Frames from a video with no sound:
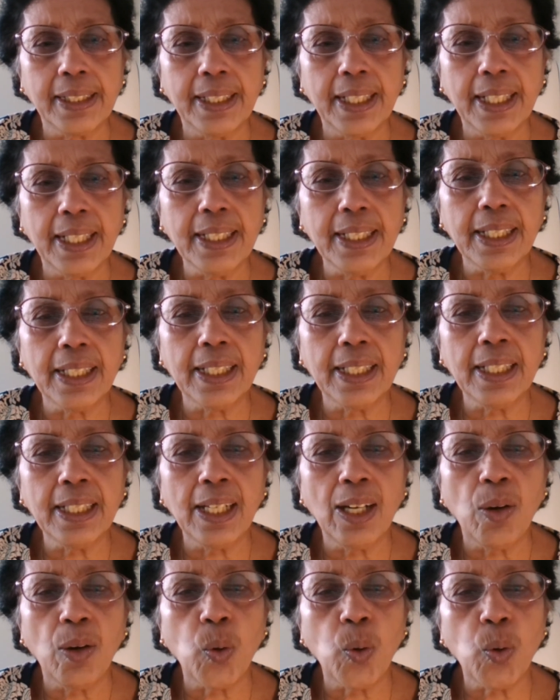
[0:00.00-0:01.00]
then the
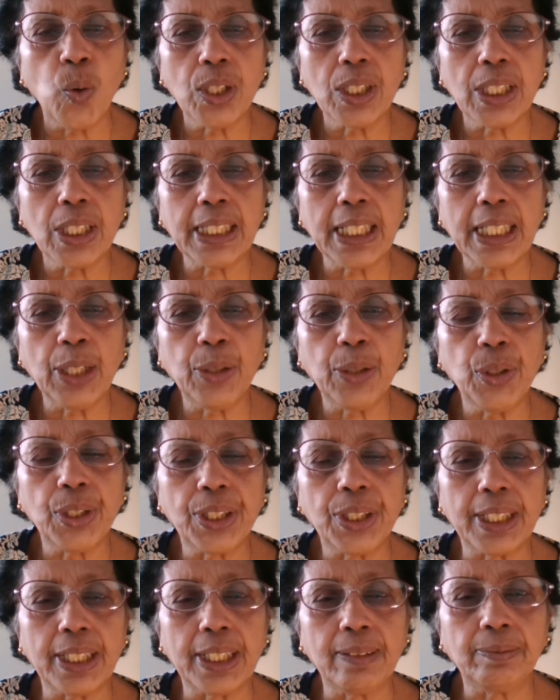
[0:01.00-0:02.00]
owner's
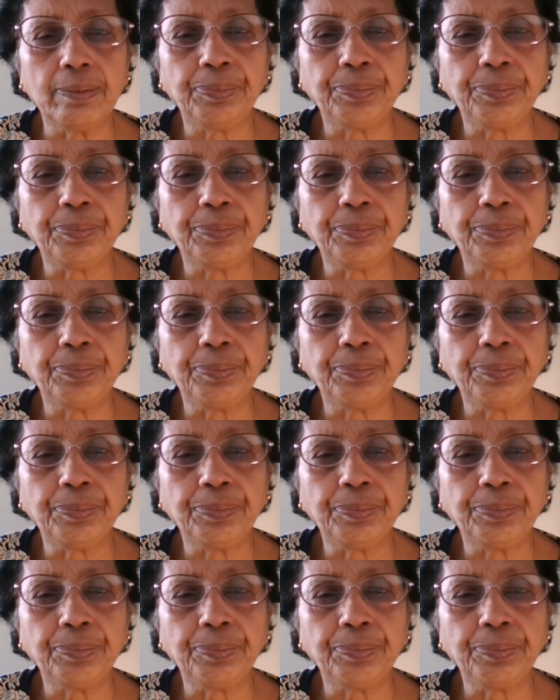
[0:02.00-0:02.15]
equity,